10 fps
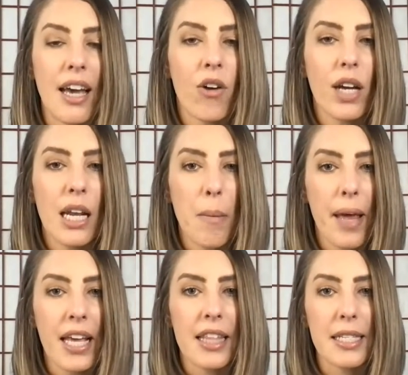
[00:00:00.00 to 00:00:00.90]
How can I
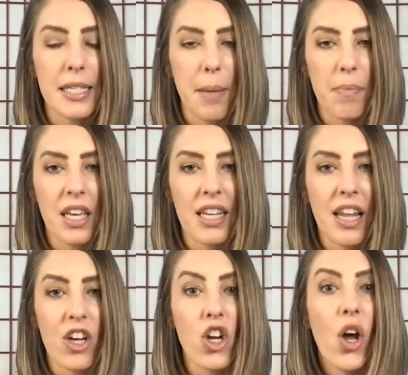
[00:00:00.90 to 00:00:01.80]
make this something
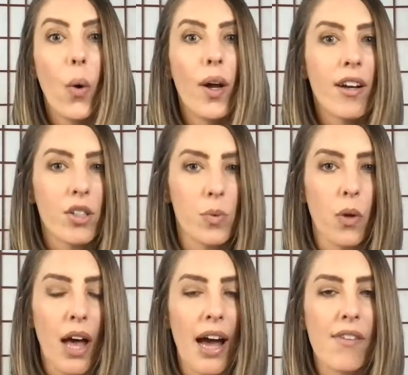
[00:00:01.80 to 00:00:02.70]
that no one else
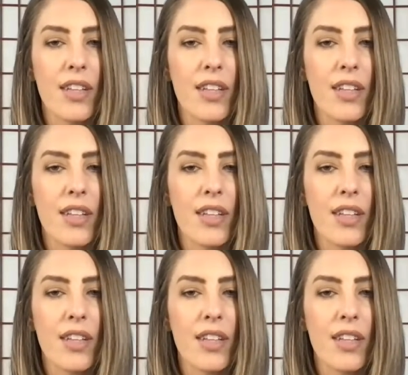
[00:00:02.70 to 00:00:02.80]
will have?